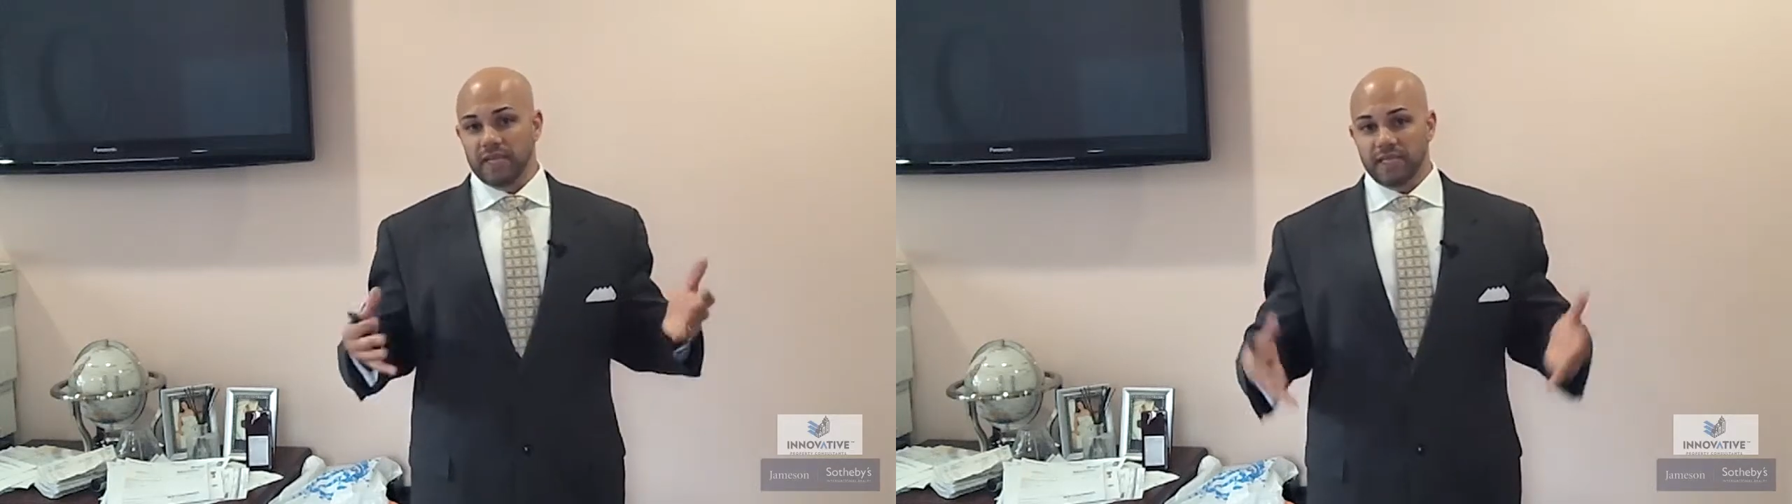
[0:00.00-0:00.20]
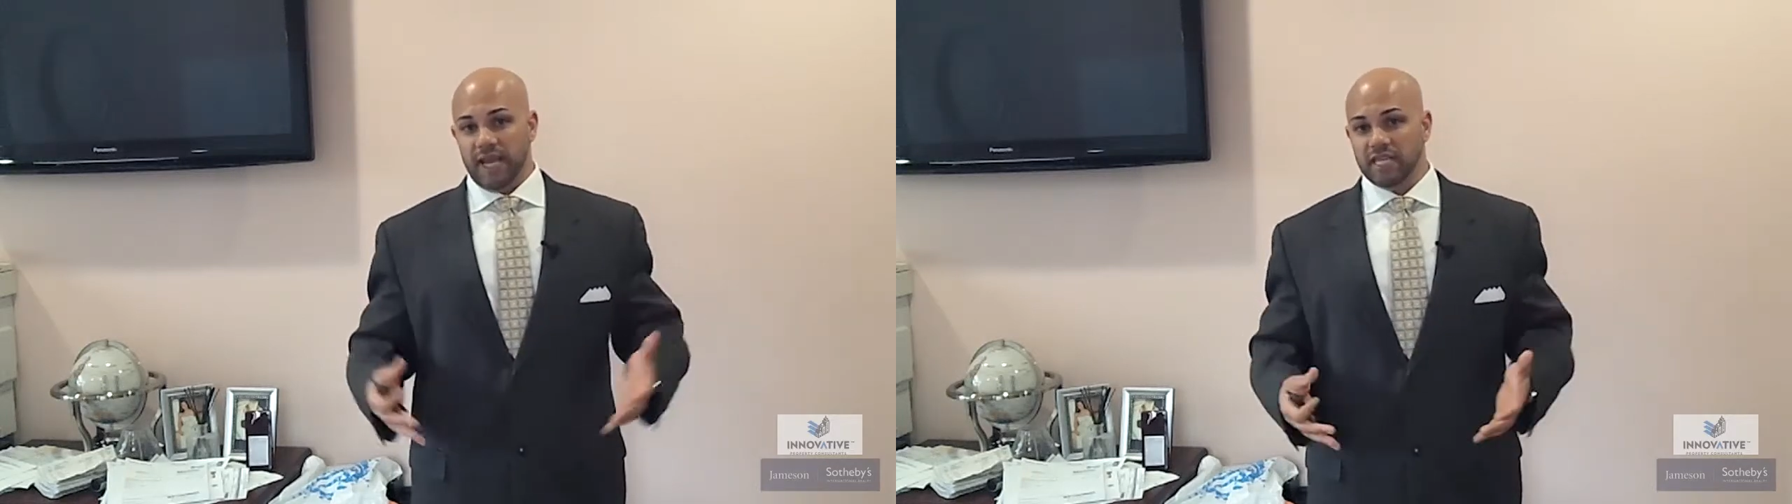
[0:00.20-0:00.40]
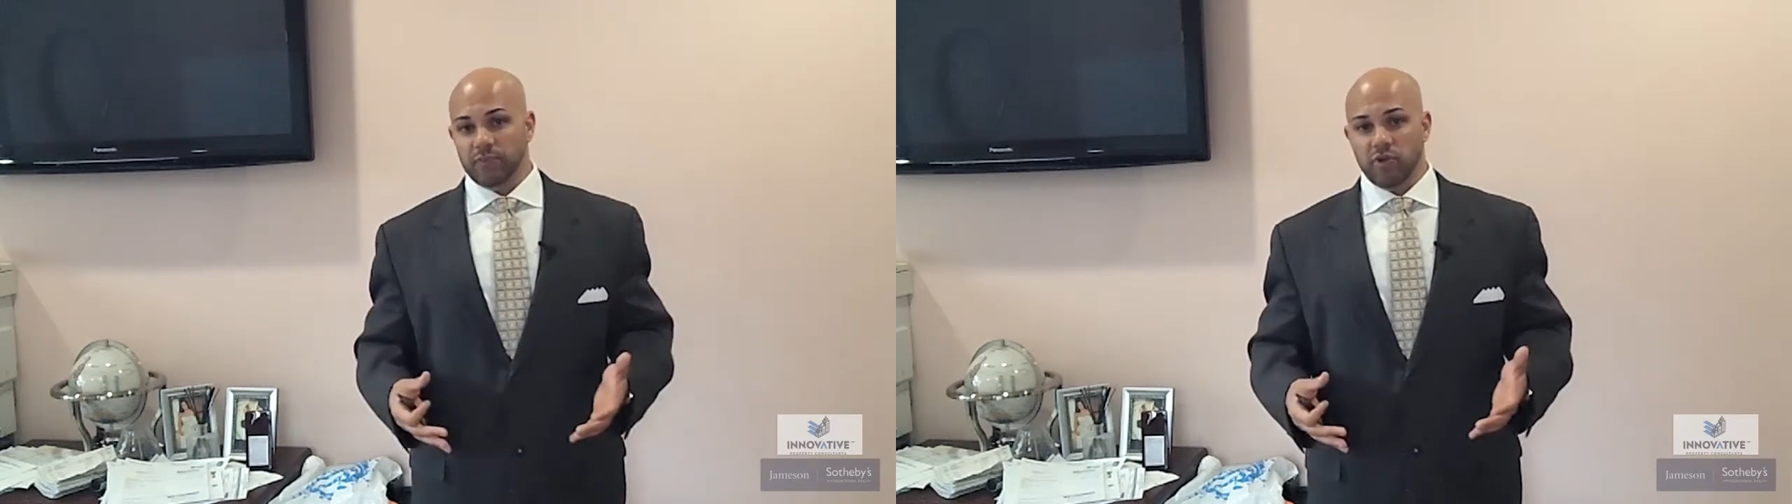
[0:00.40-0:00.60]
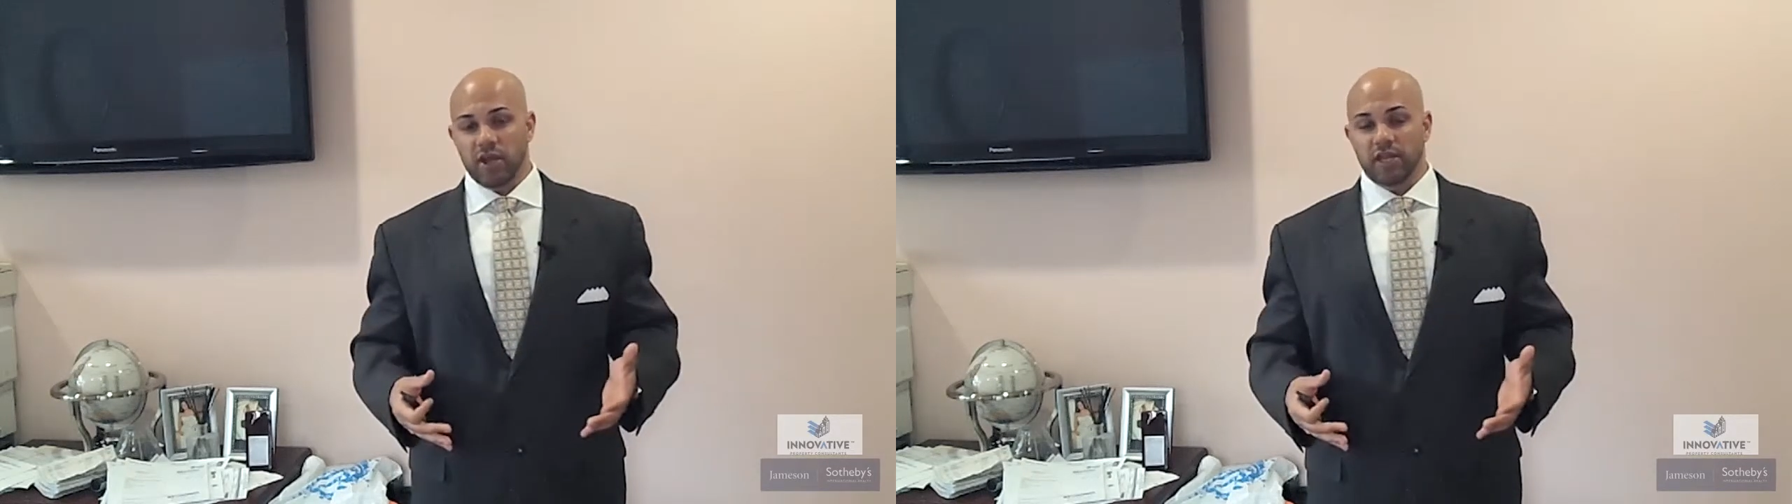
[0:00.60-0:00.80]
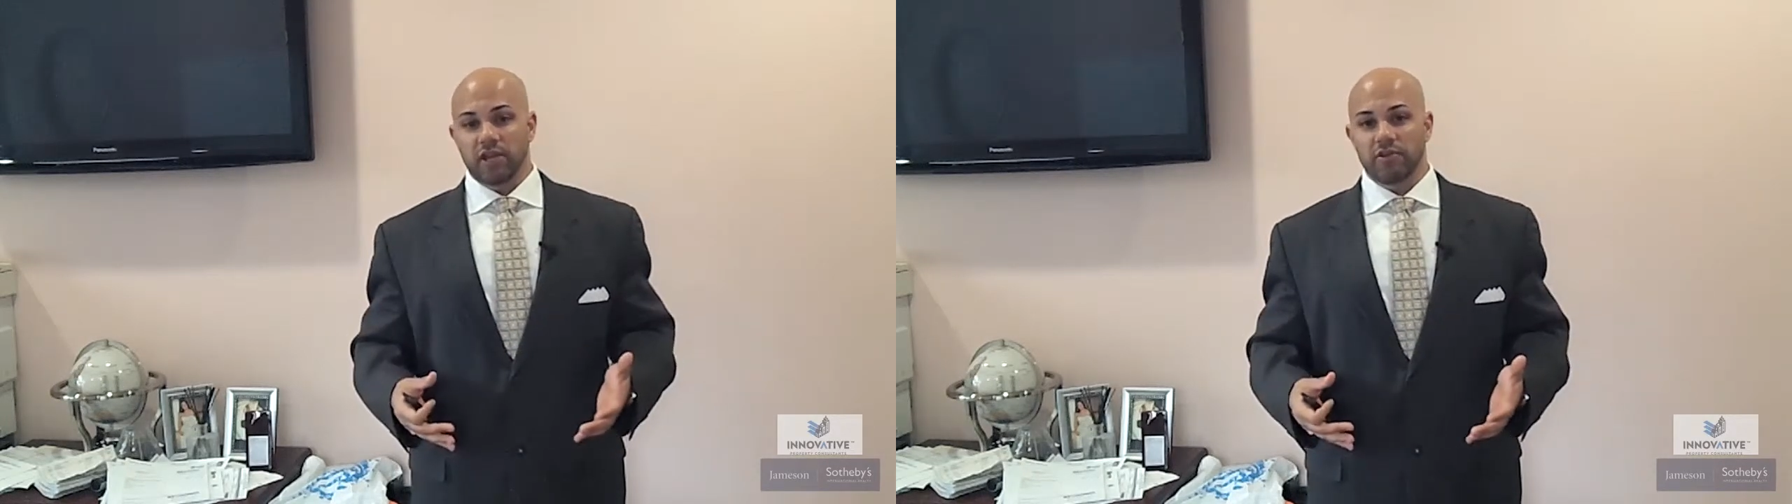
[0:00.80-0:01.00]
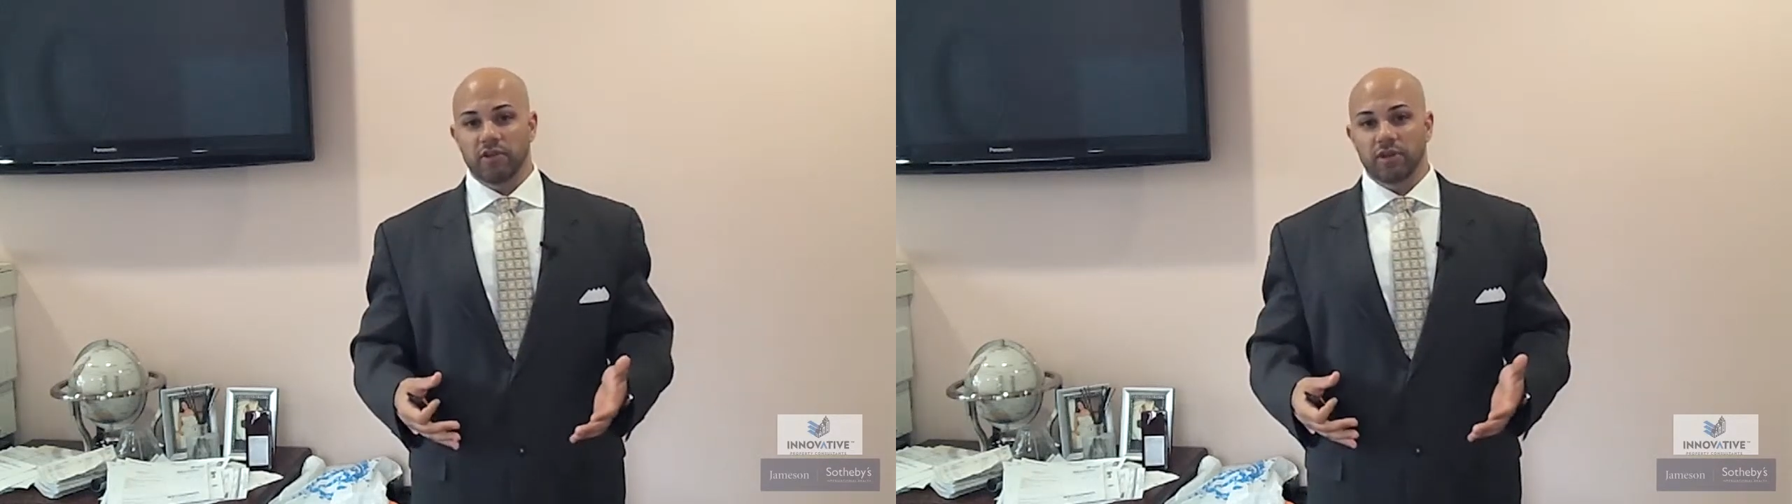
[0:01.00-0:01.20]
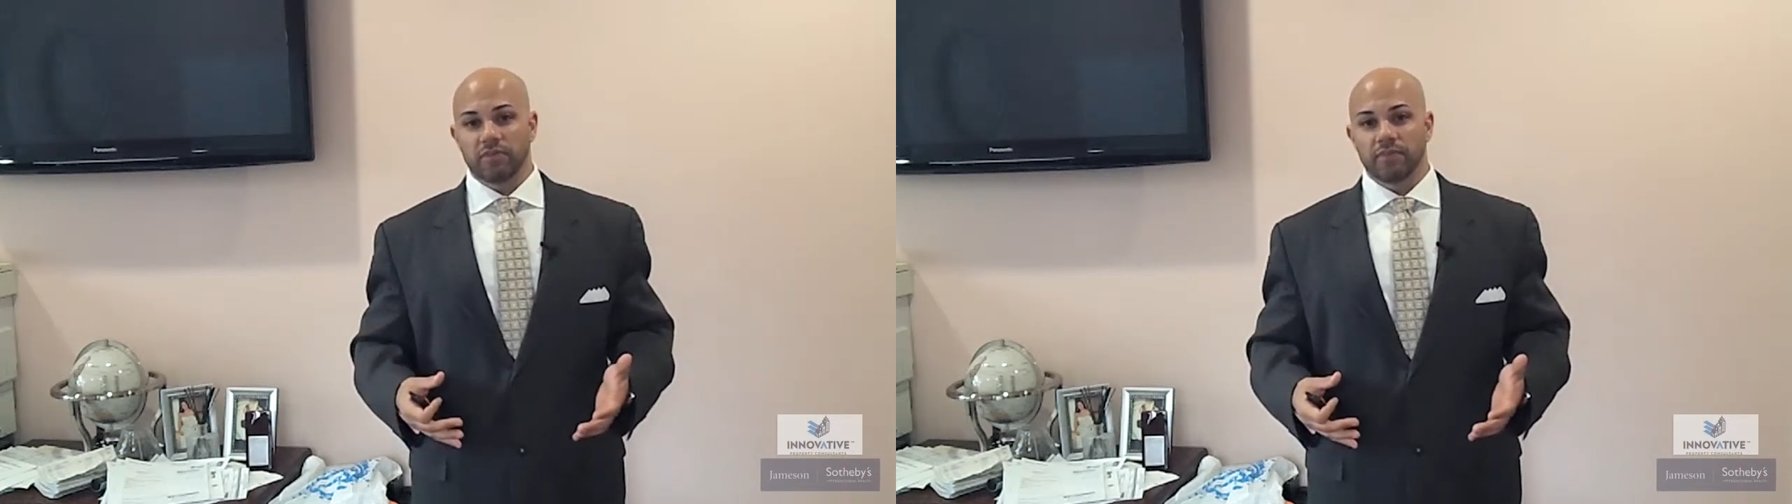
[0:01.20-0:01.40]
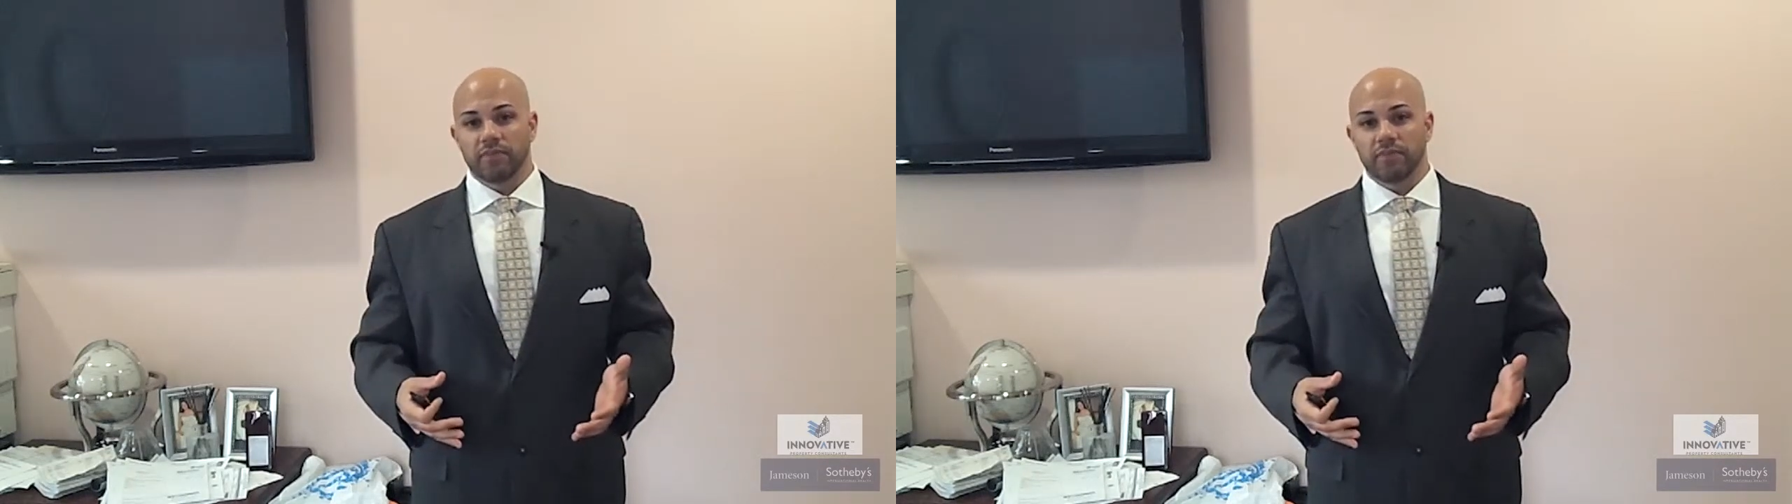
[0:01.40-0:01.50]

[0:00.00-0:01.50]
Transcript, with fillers: is an expert on the area.